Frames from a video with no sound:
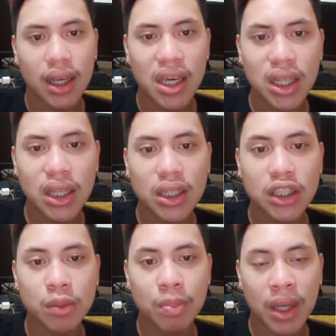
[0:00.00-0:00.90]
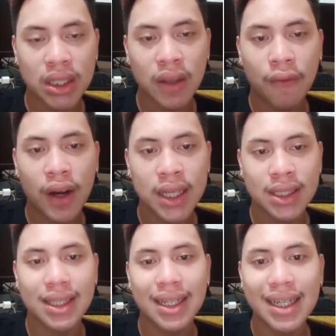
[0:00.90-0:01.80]
It specifies
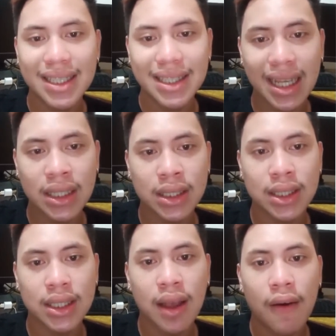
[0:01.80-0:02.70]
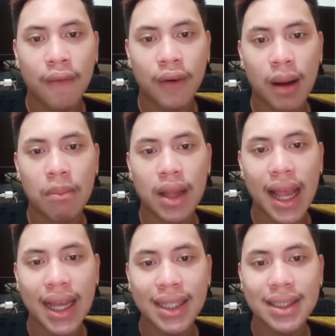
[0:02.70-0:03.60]
the distance from
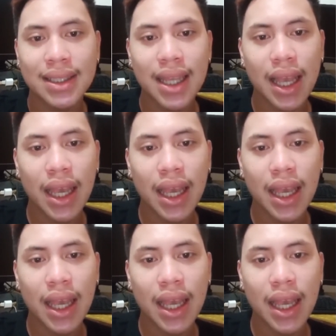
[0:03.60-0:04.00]
lands